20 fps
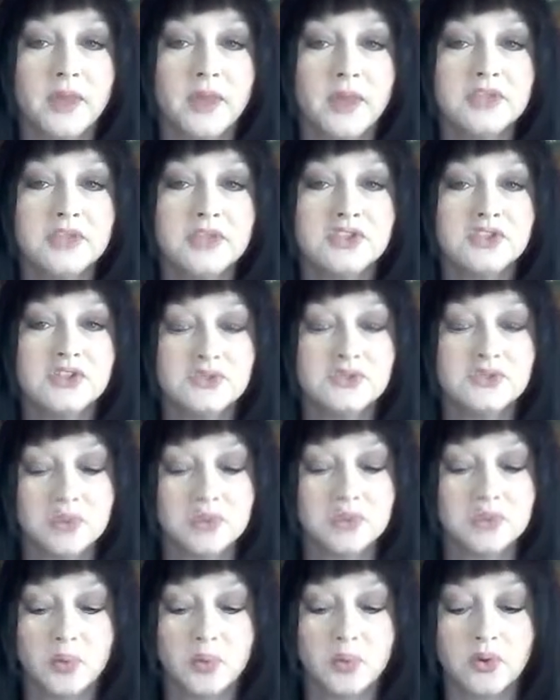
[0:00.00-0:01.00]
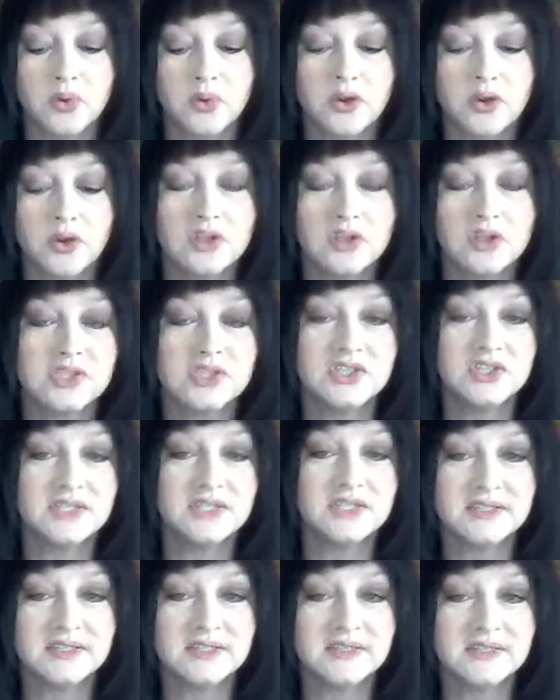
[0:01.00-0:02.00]
And so she poured it on
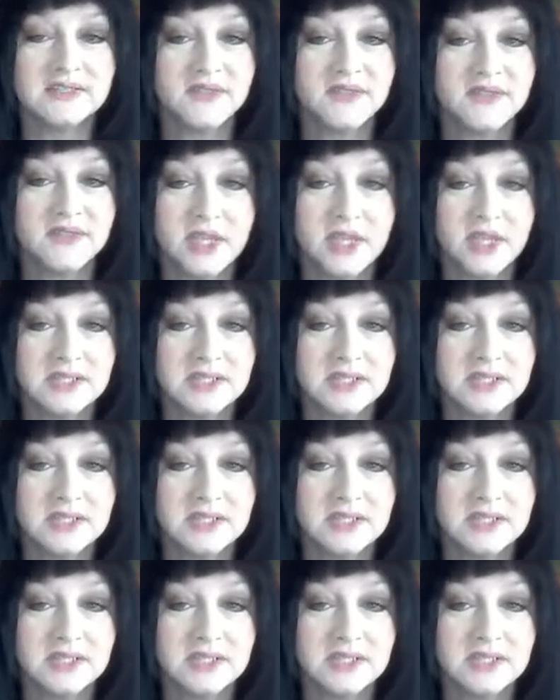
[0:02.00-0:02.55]
Jesus' feet.